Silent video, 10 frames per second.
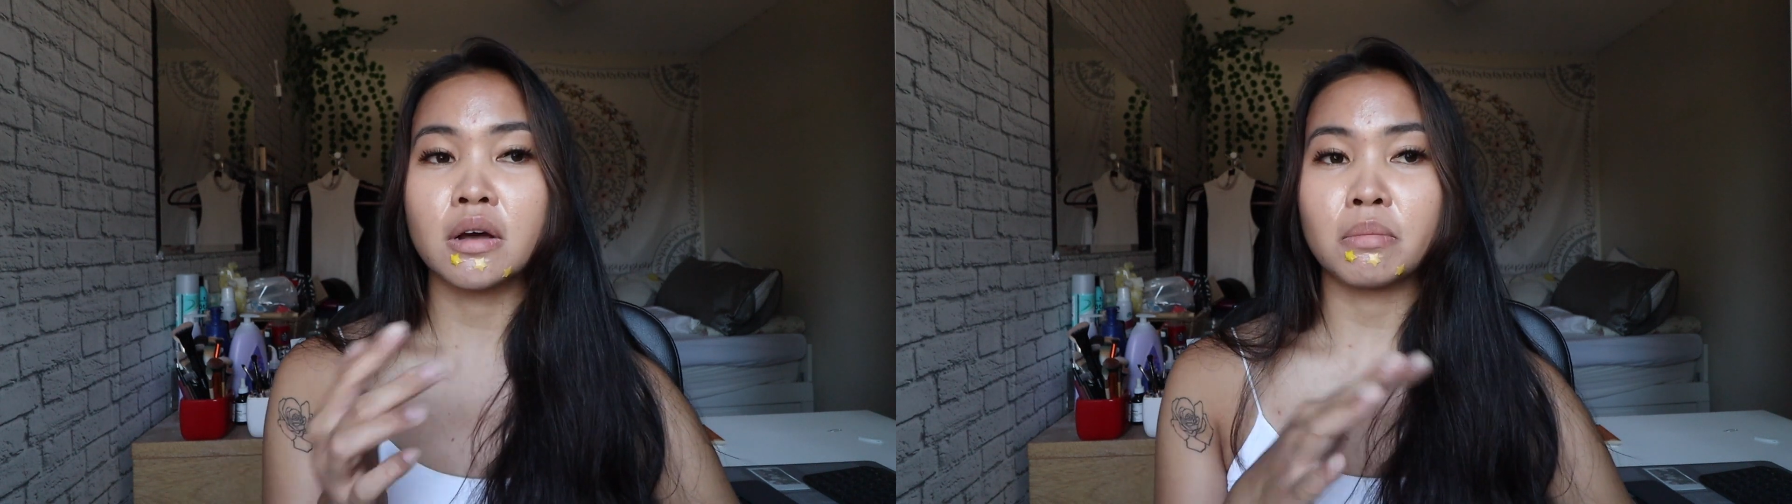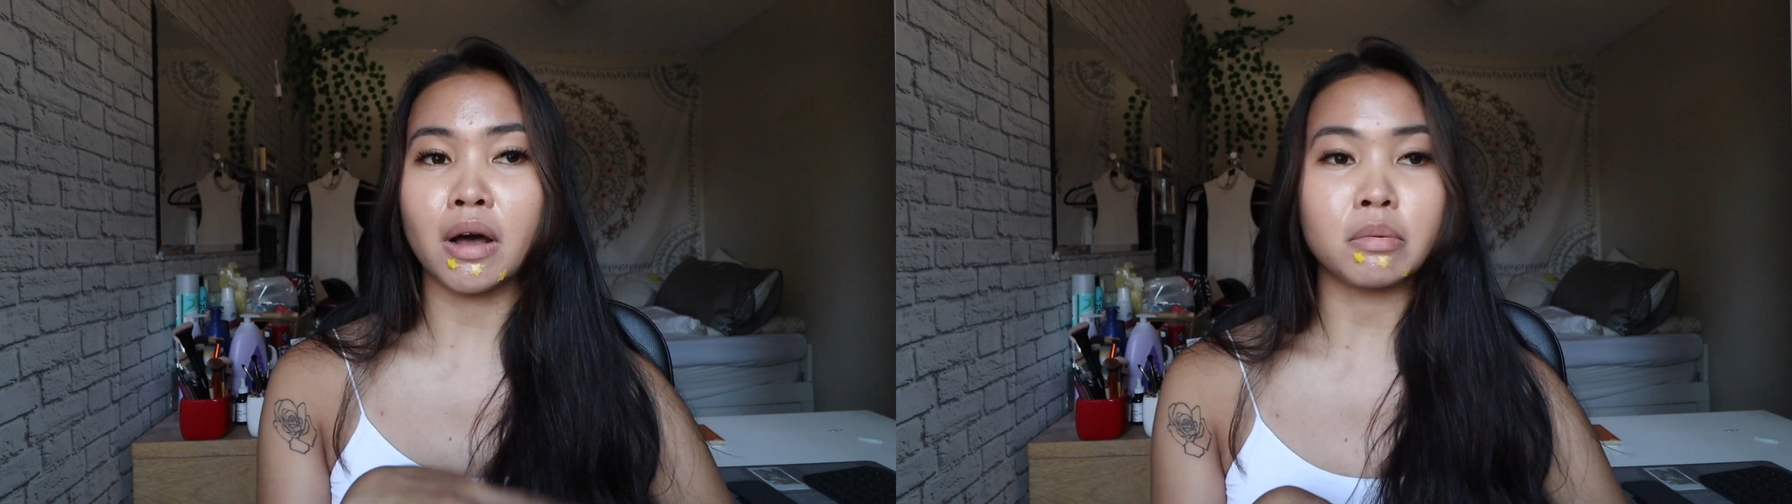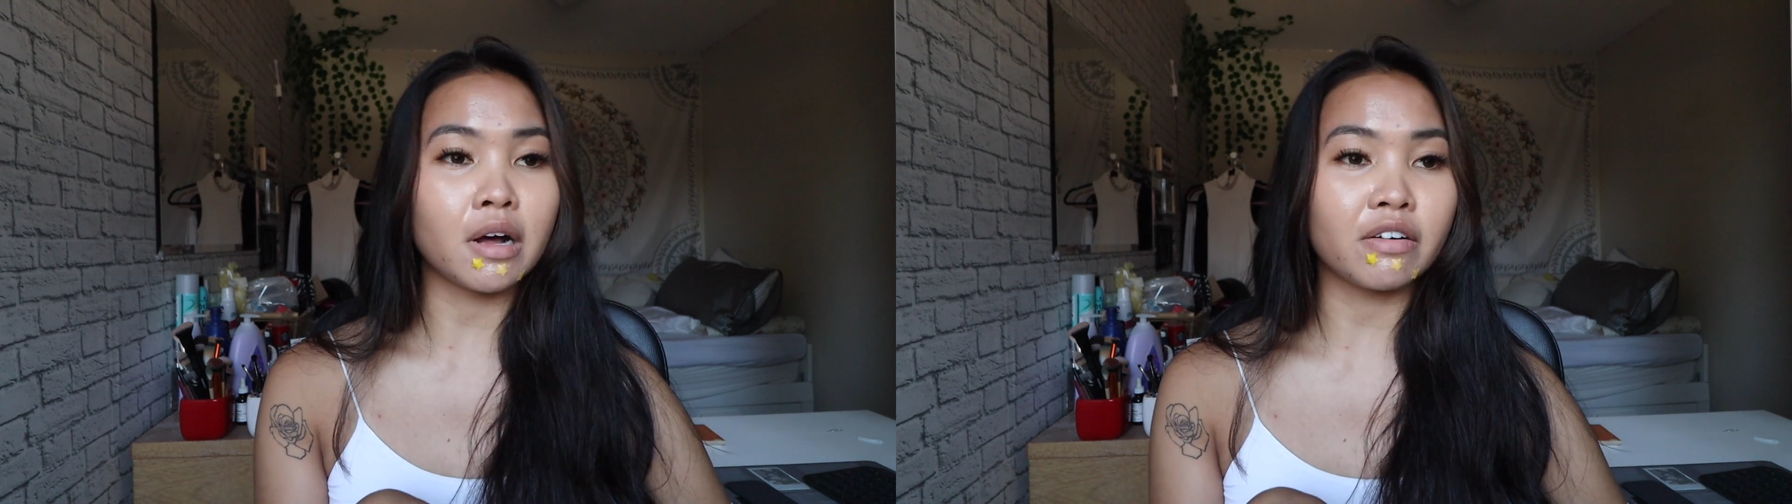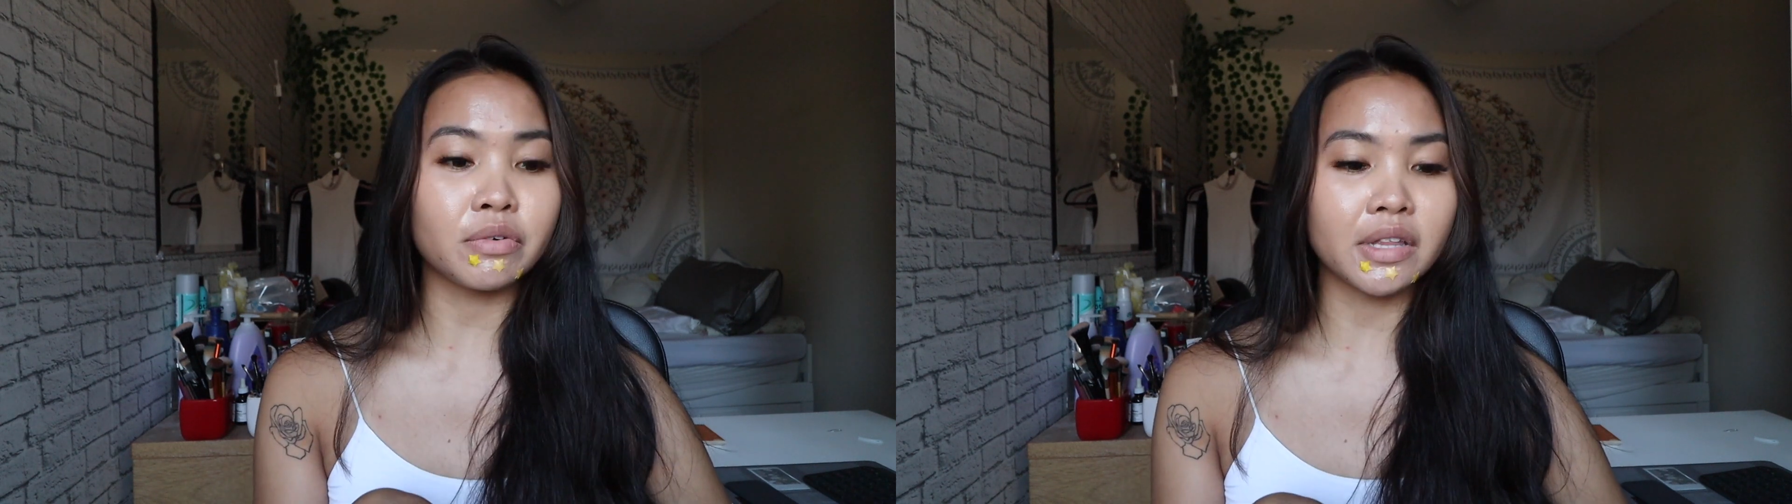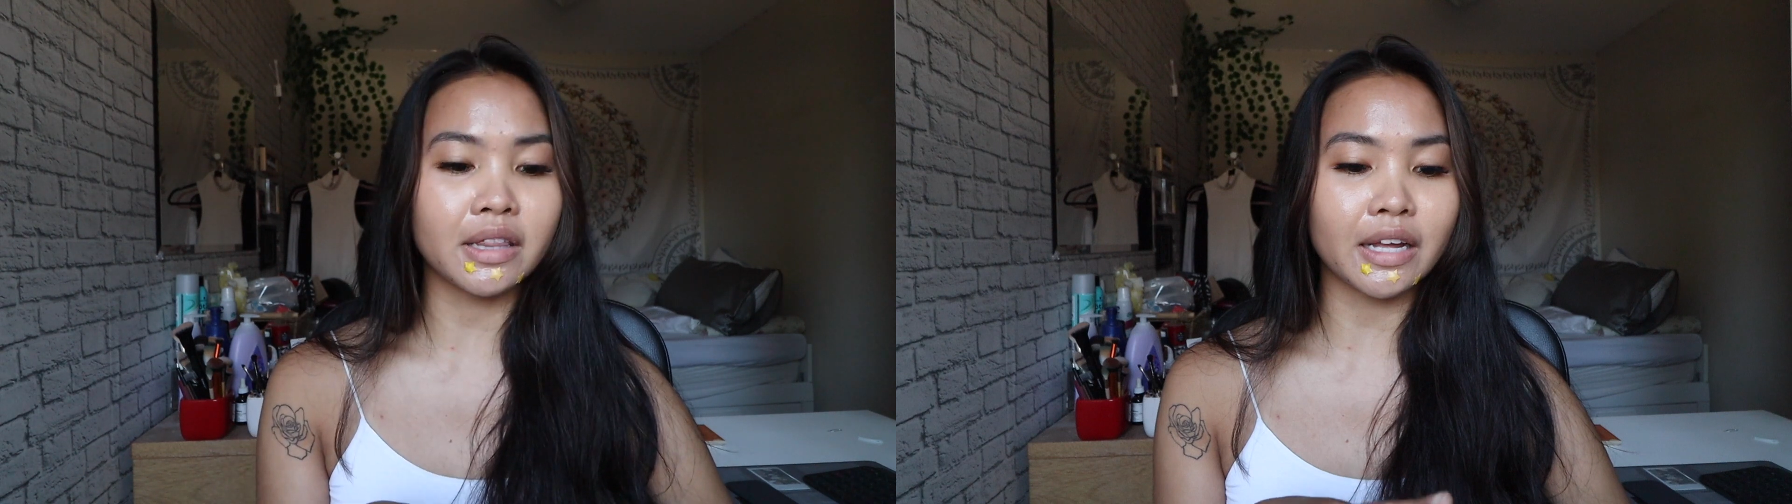pop off
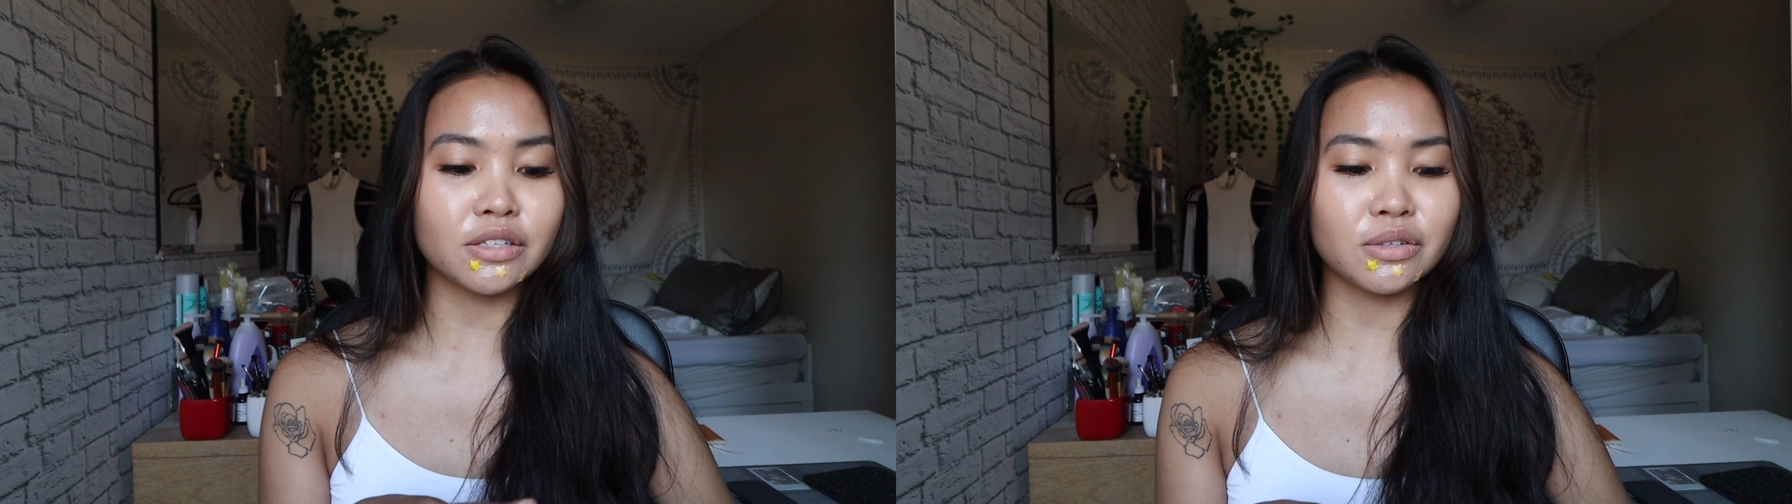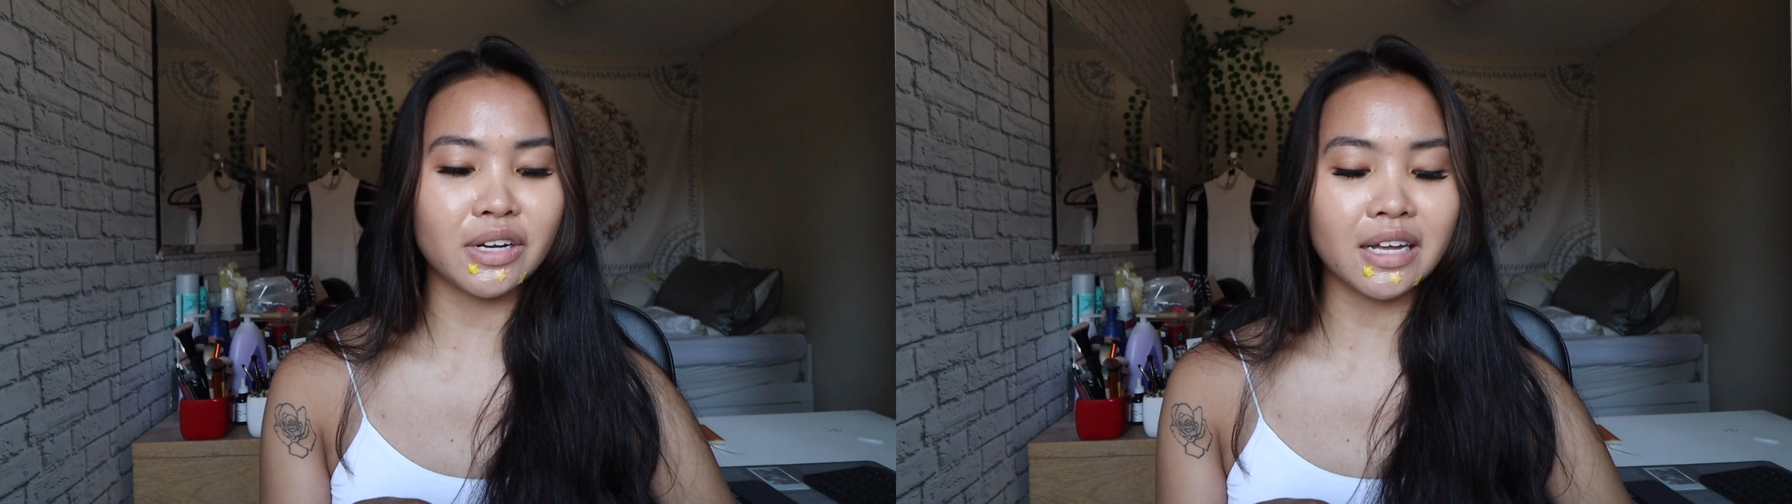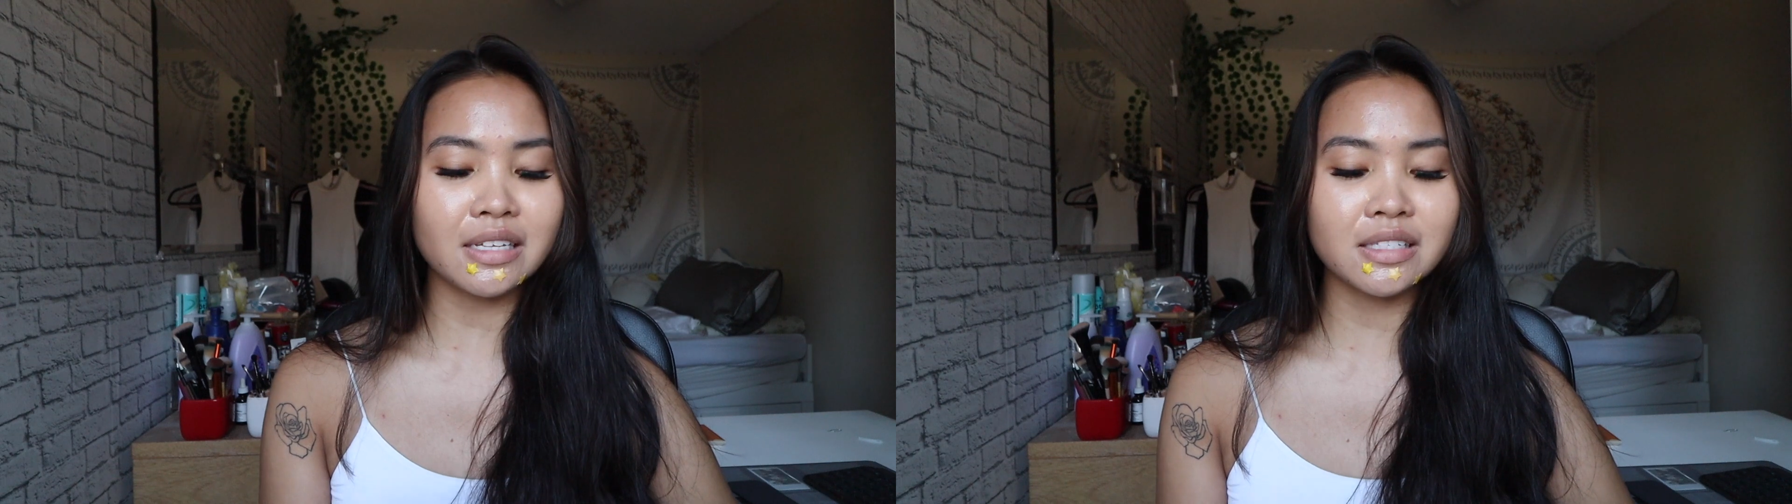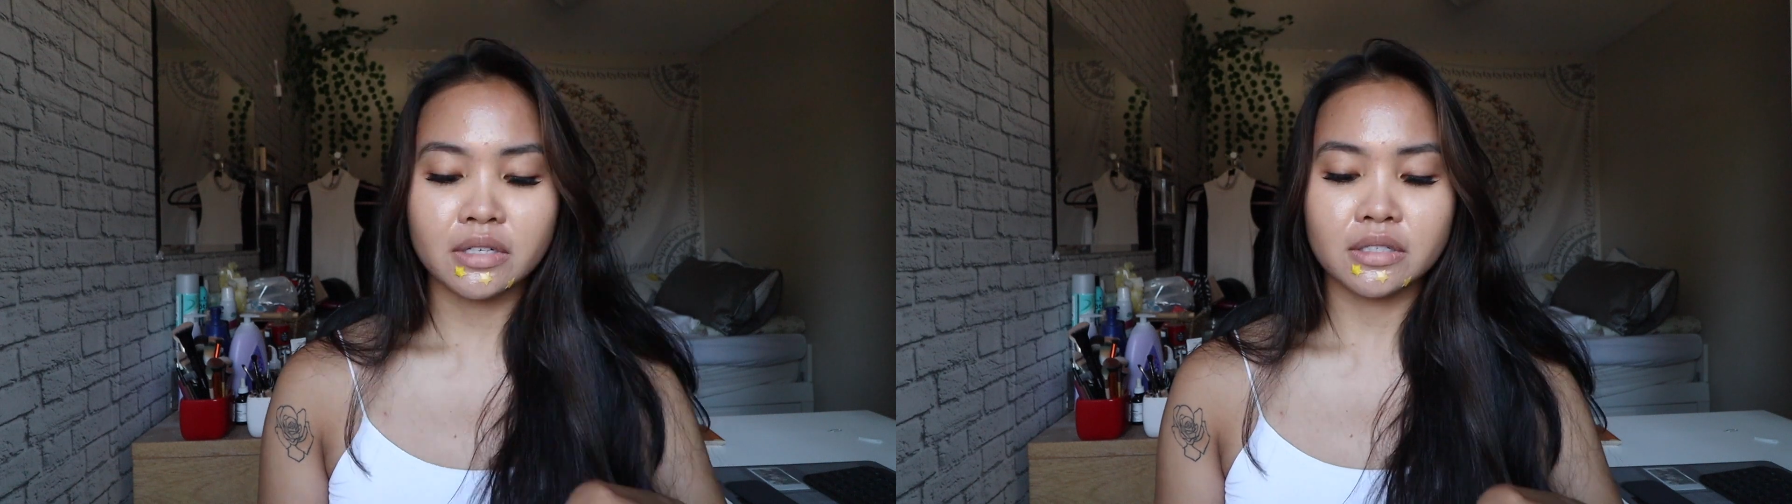within like 2 days,